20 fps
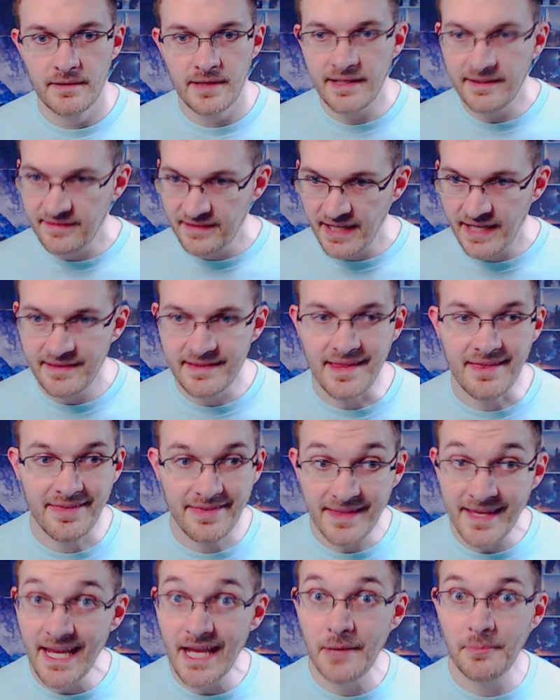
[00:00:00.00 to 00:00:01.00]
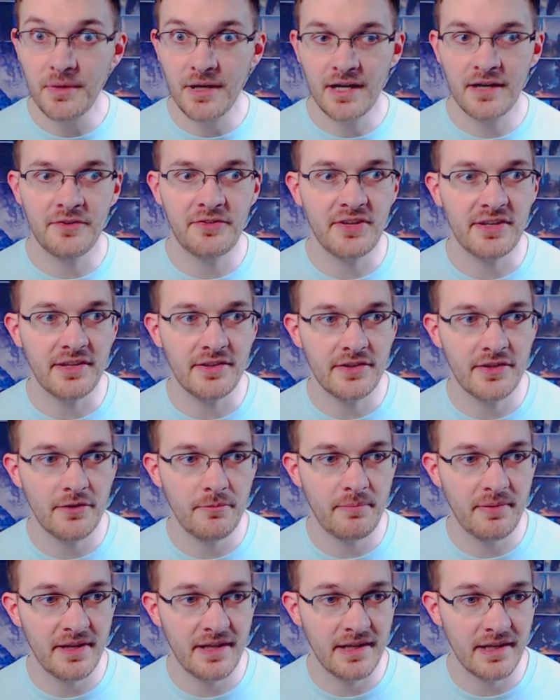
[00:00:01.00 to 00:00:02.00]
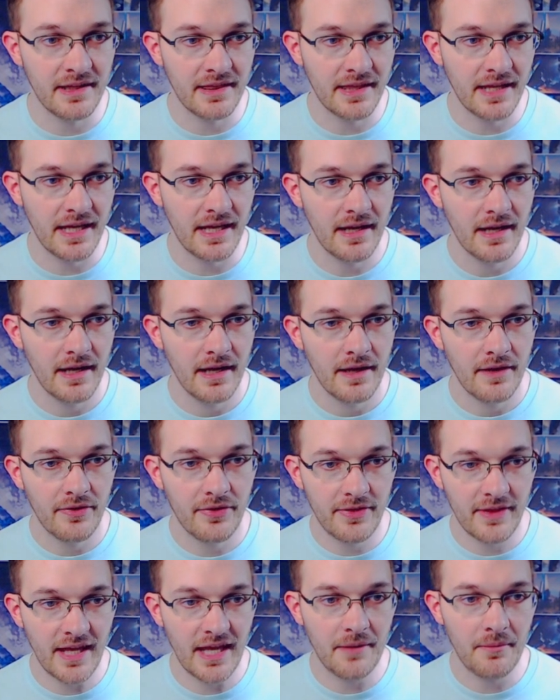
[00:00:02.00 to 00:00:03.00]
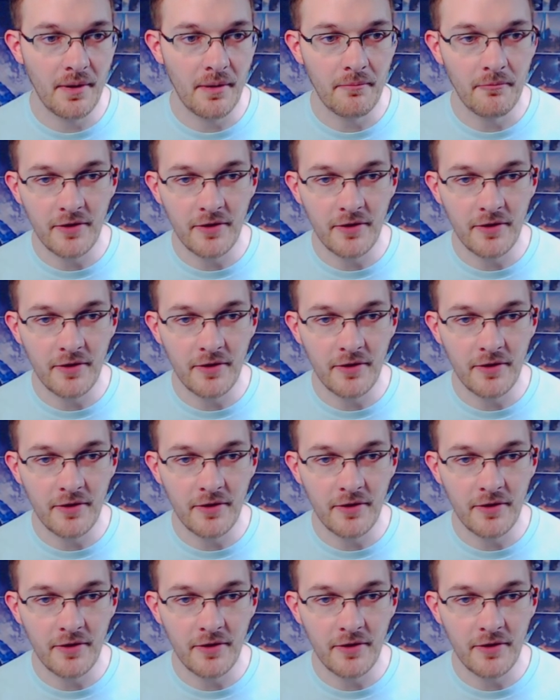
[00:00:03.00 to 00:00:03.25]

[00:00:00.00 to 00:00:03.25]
They state the theme of Season 2 being the theme,